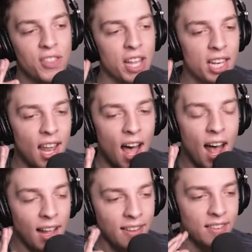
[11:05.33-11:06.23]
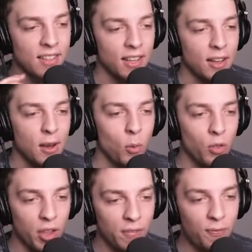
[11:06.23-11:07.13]
The hey, last,
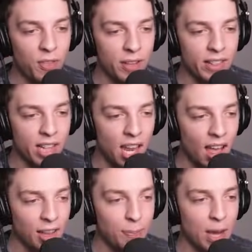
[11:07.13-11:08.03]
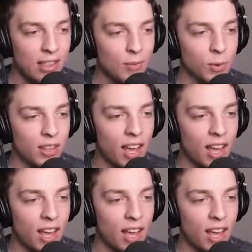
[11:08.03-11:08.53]
the, the last person it's was